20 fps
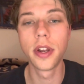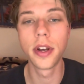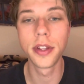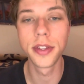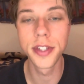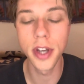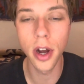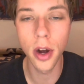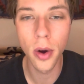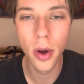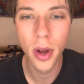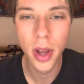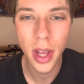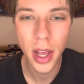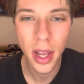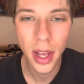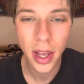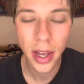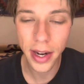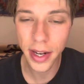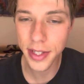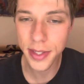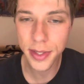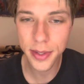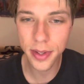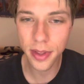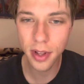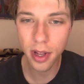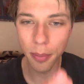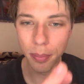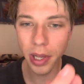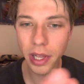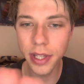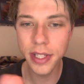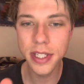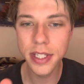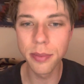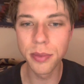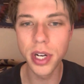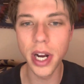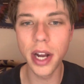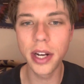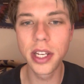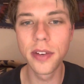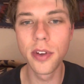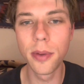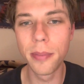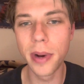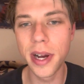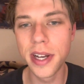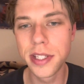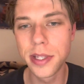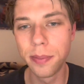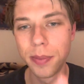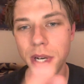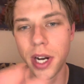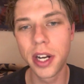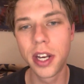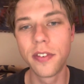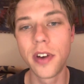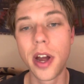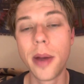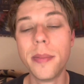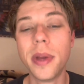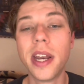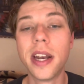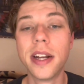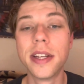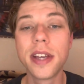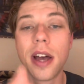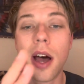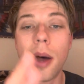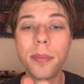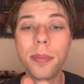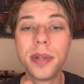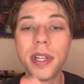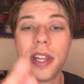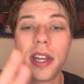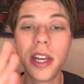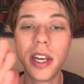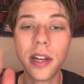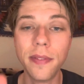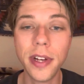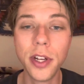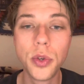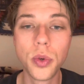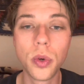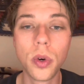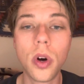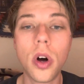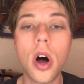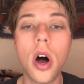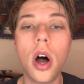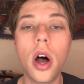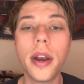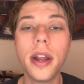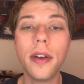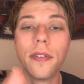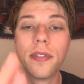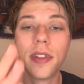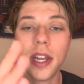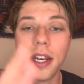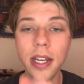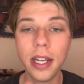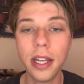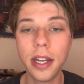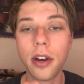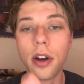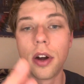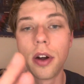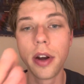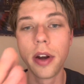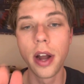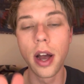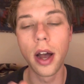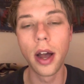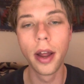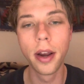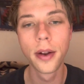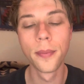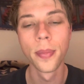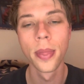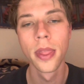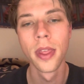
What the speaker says: And so it is completely subjective, and by subjective I mean it is up to the individual on if they need it or not.